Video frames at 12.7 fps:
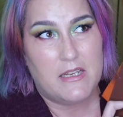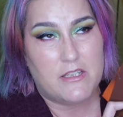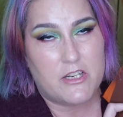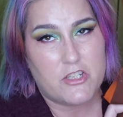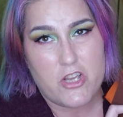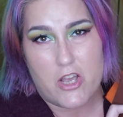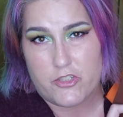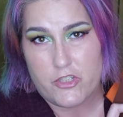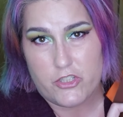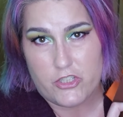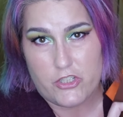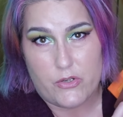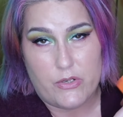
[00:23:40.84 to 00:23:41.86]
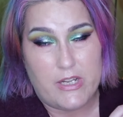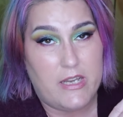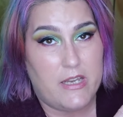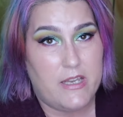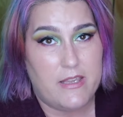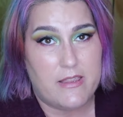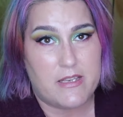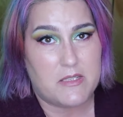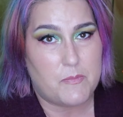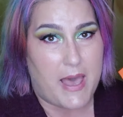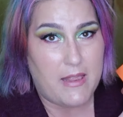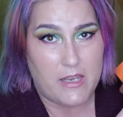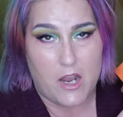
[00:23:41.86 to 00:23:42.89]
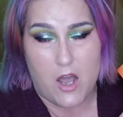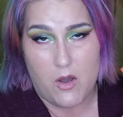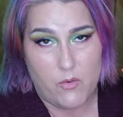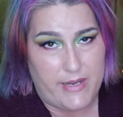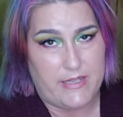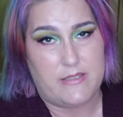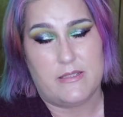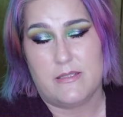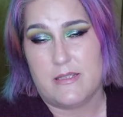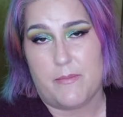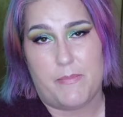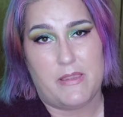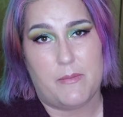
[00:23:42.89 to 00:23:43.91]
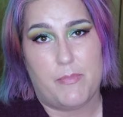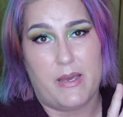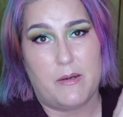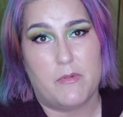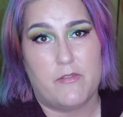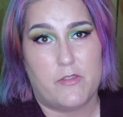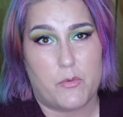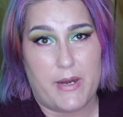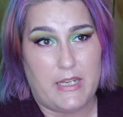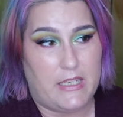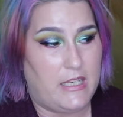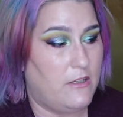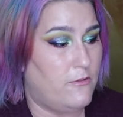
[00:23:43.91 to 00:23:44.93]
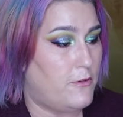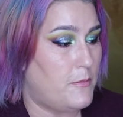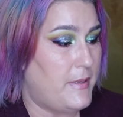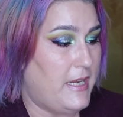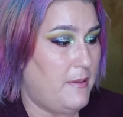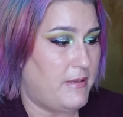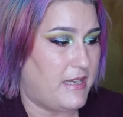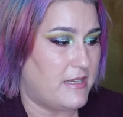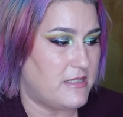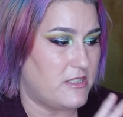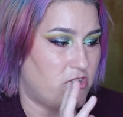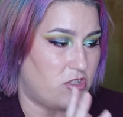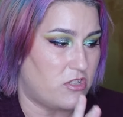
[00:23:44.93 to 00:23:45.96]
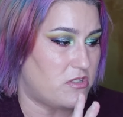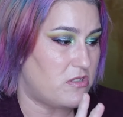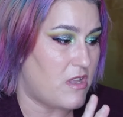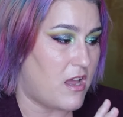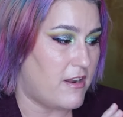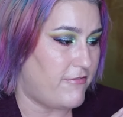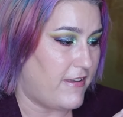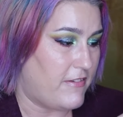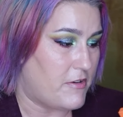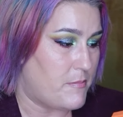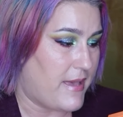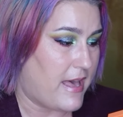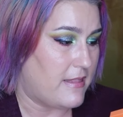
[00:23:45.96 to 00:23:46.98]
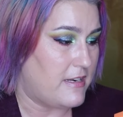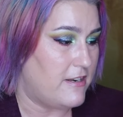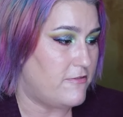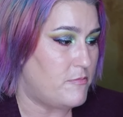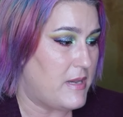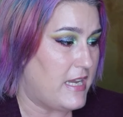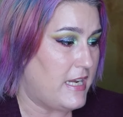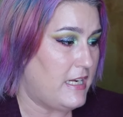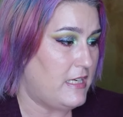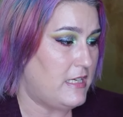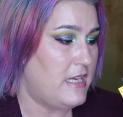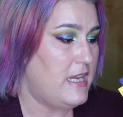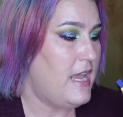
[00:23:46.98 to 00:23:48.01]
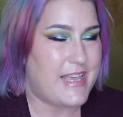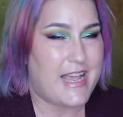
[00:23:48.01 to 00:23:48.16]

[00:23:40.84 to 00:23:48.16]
Natasha Denona, this palette always ends up at the bottom of the ranking for me because it's just not a favorite palette of mine.